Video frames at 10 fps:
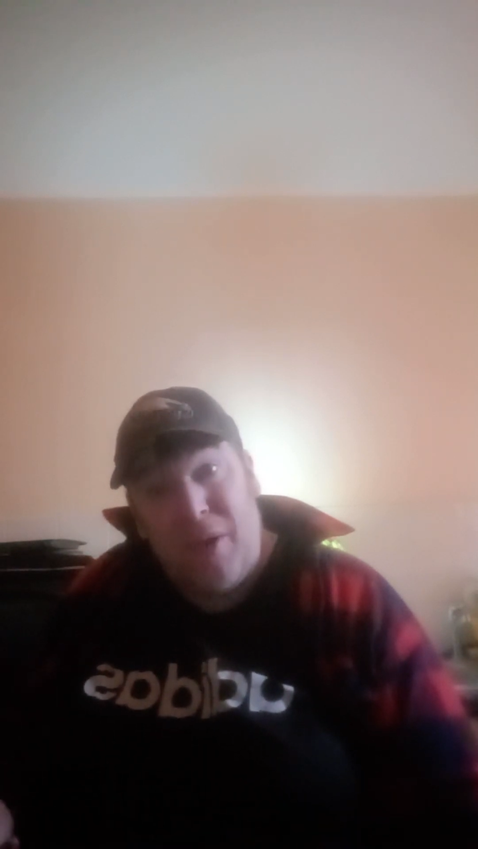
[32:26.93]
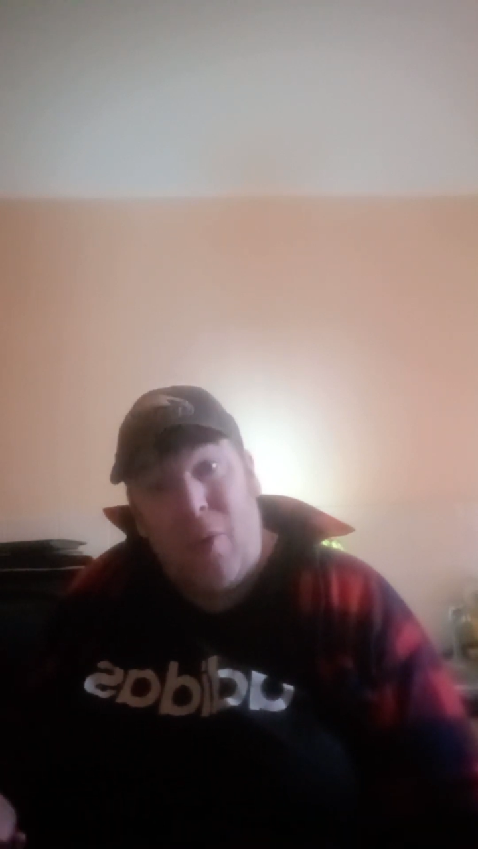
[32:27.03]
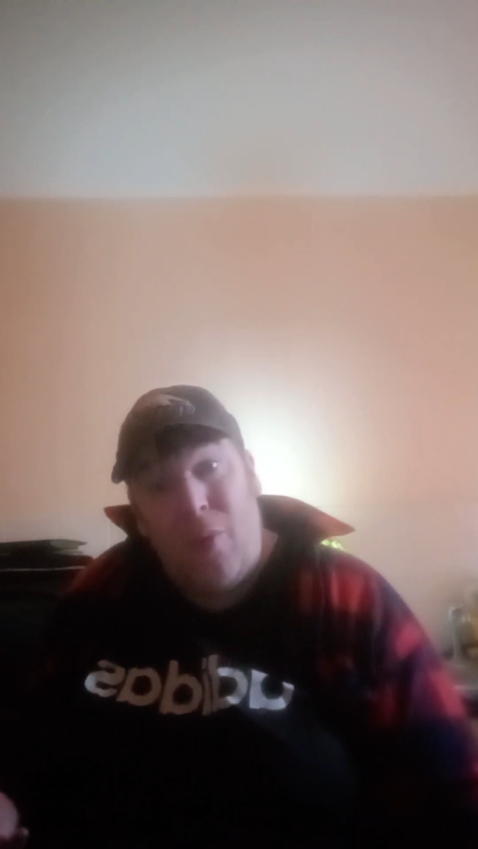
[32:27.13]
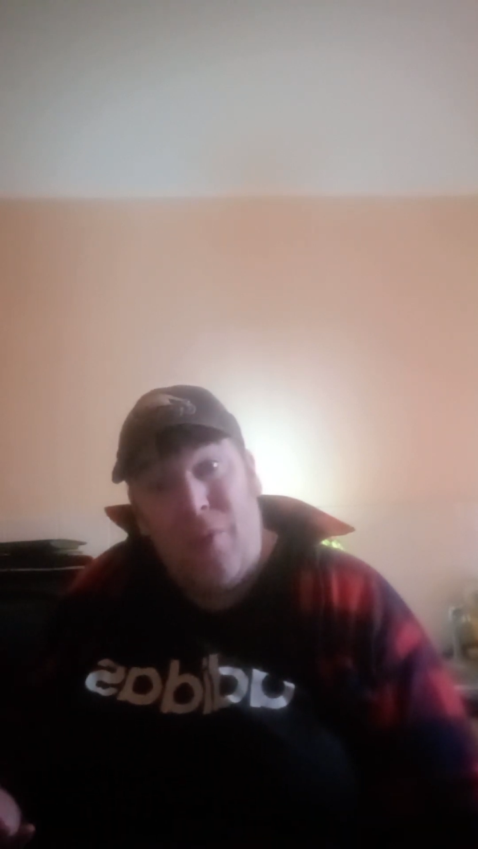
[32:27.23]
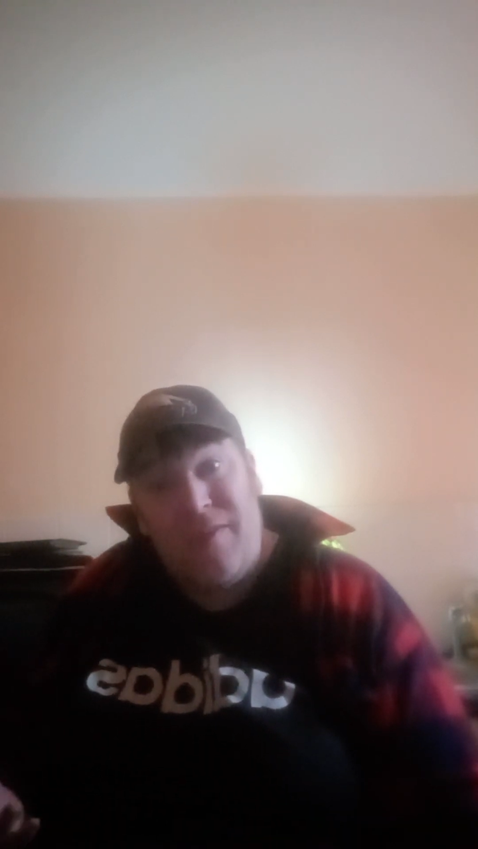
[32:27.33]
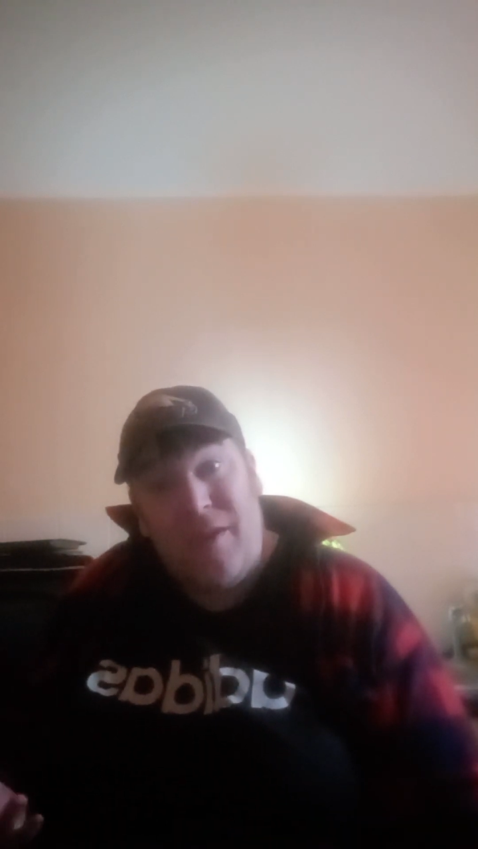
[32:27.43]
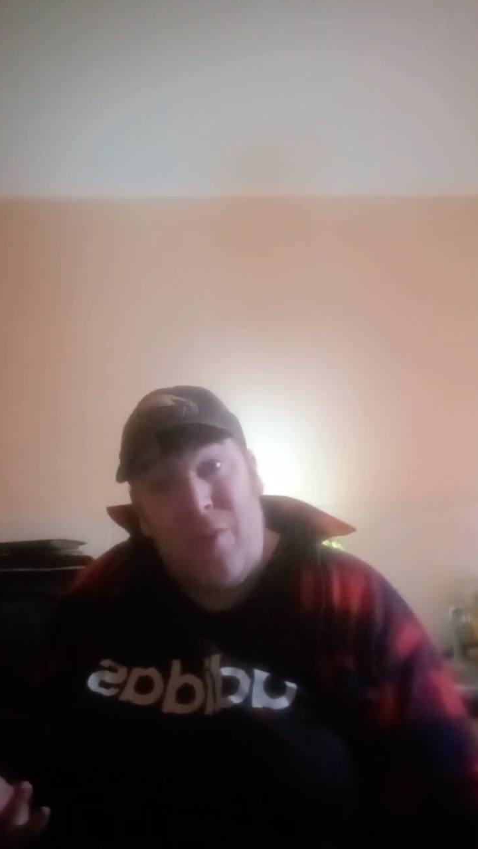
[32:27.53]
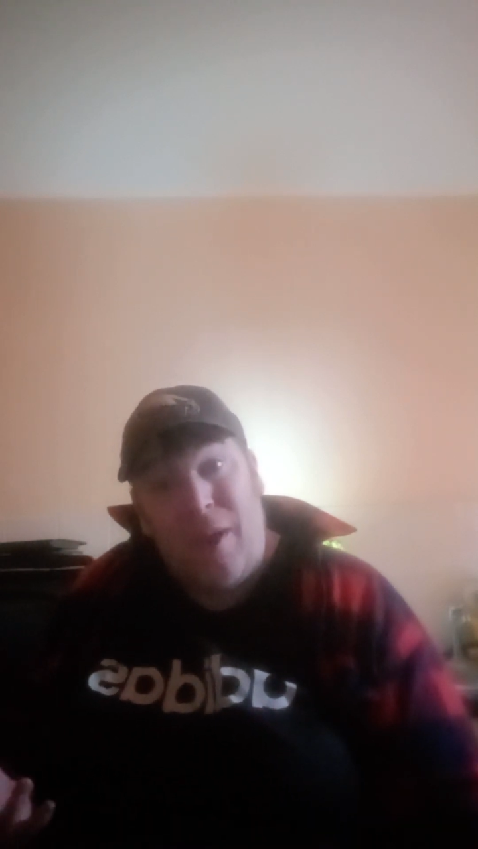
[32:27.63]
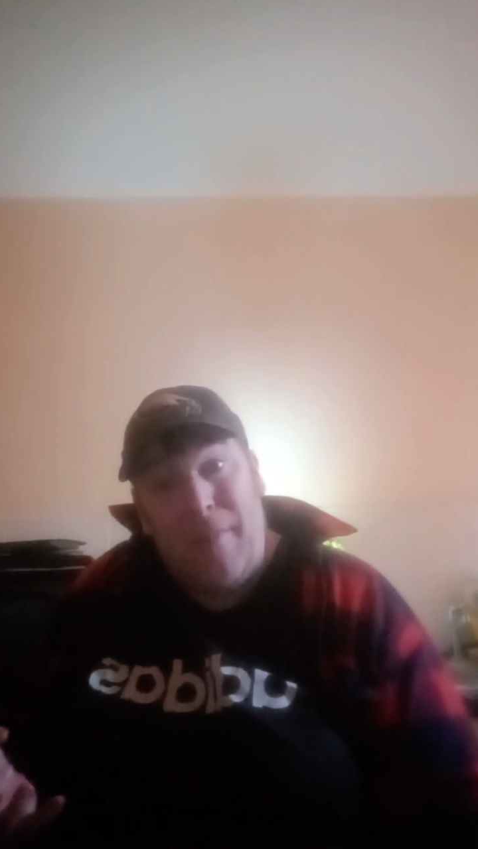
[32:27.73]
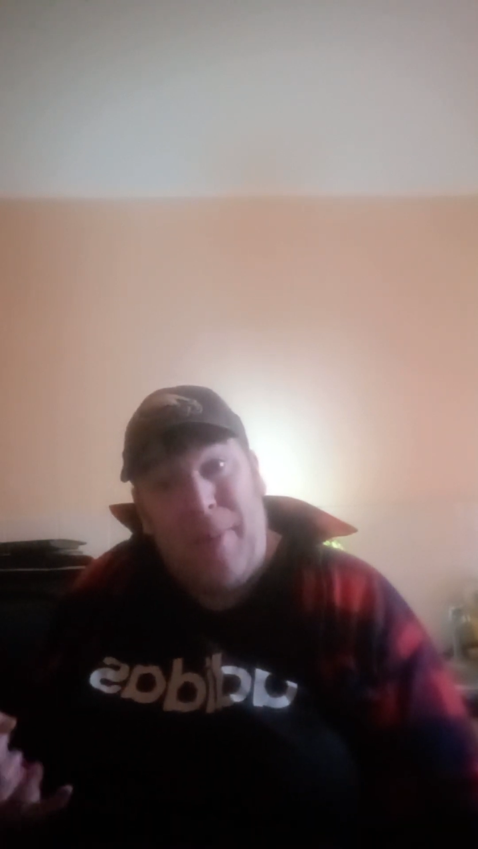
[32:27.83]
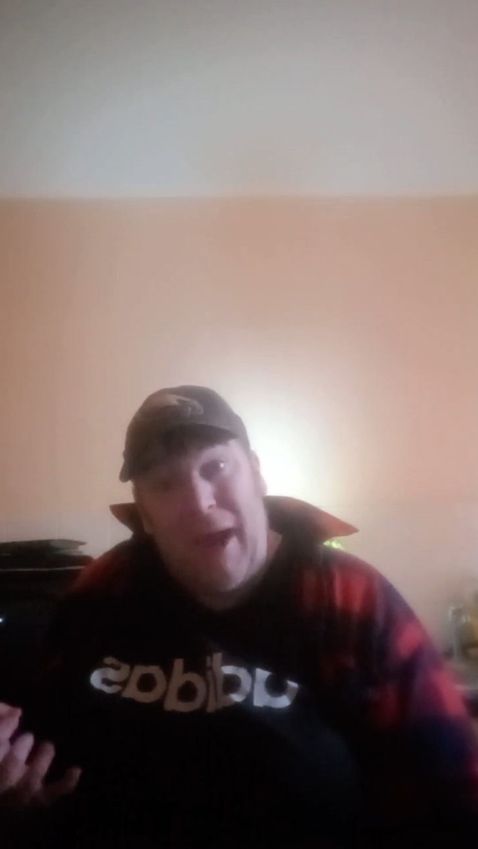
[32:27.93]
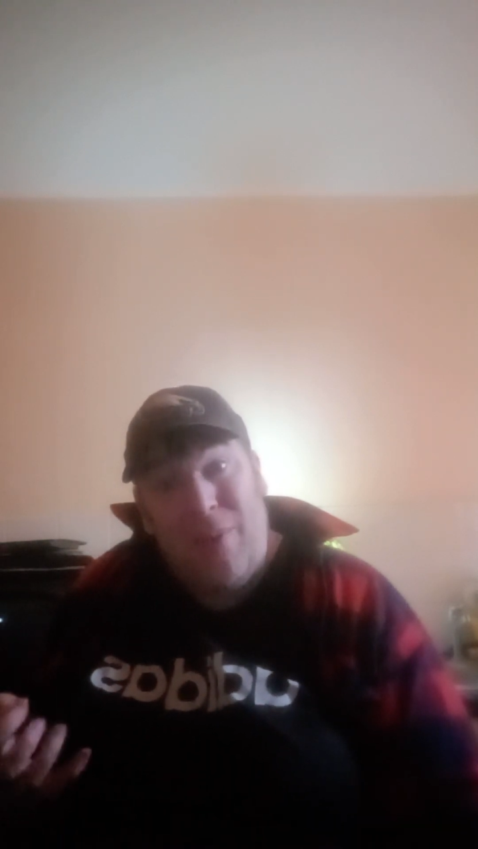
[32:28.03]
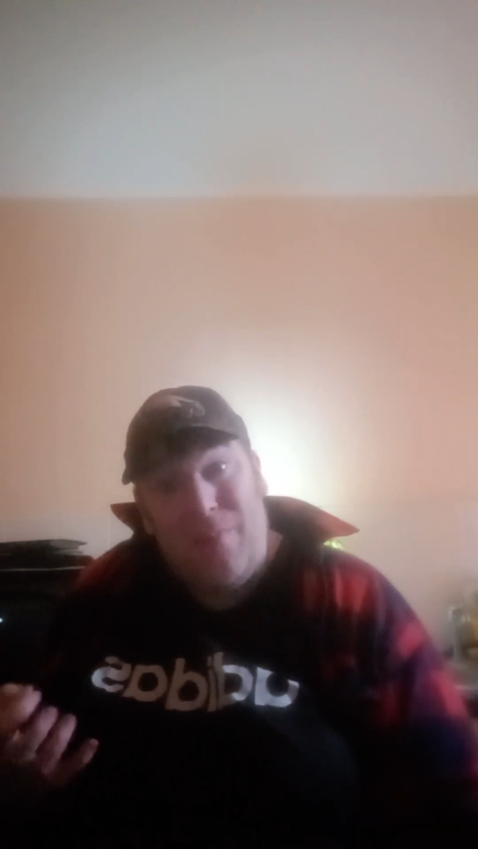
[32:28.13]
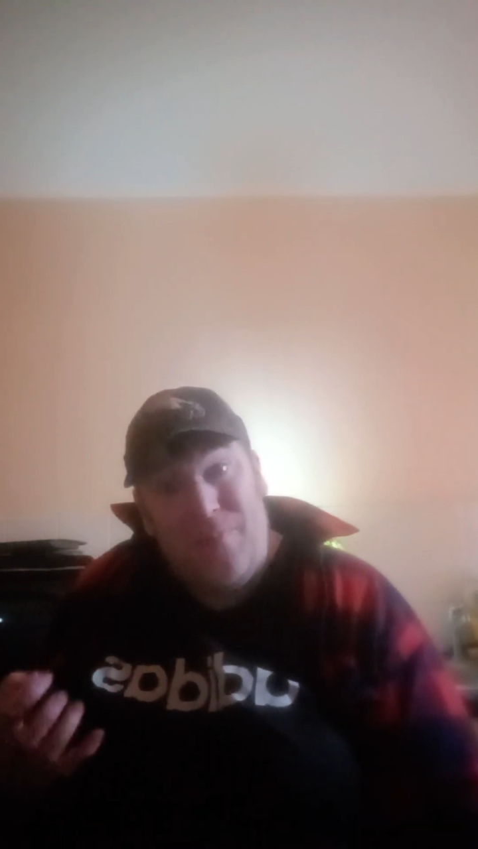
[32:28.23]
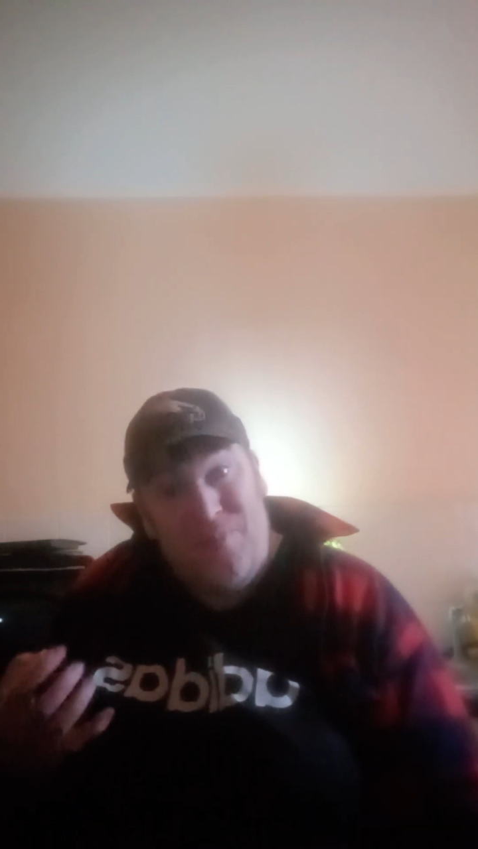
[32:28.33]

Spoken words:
but also about